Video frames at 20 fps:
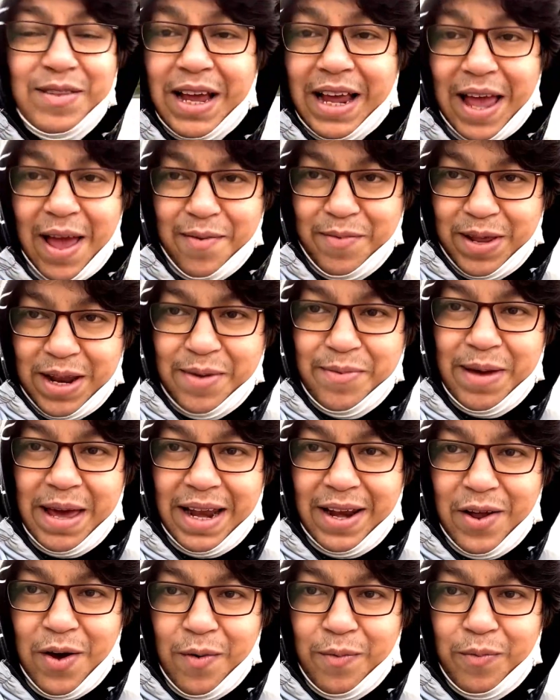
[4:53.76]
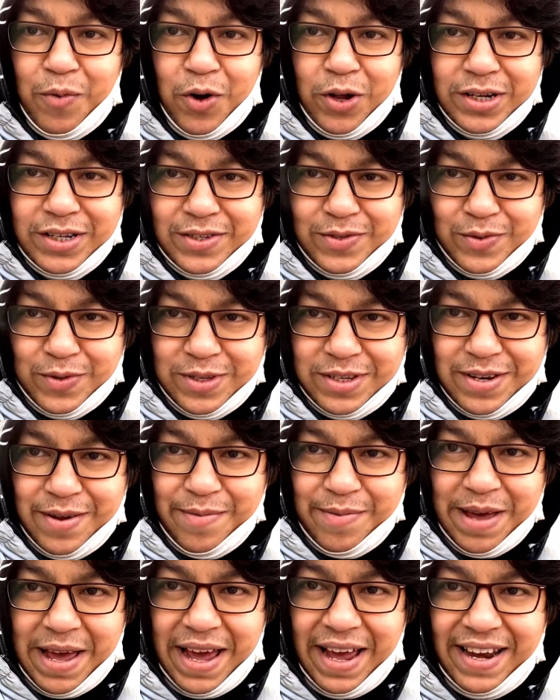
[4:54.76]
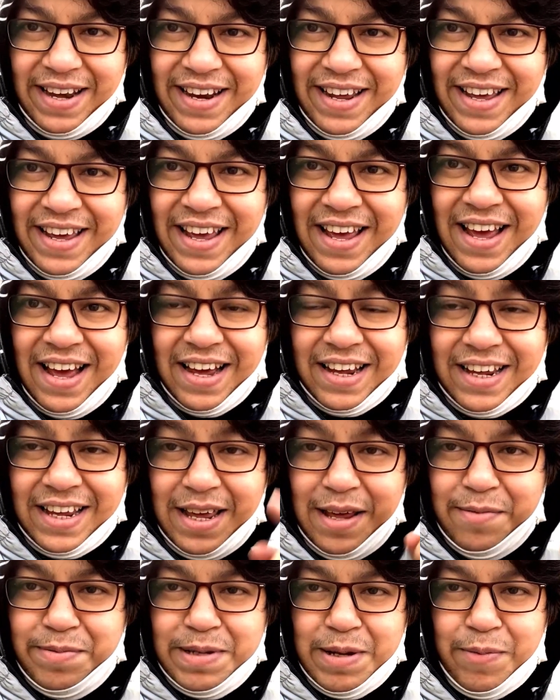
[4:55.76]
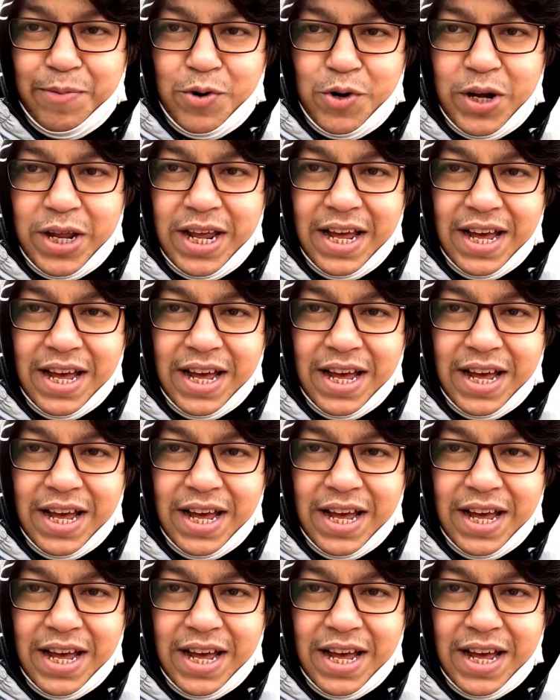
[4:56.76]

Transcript: the cameraman of Bonny's One Step Ahead keep supporting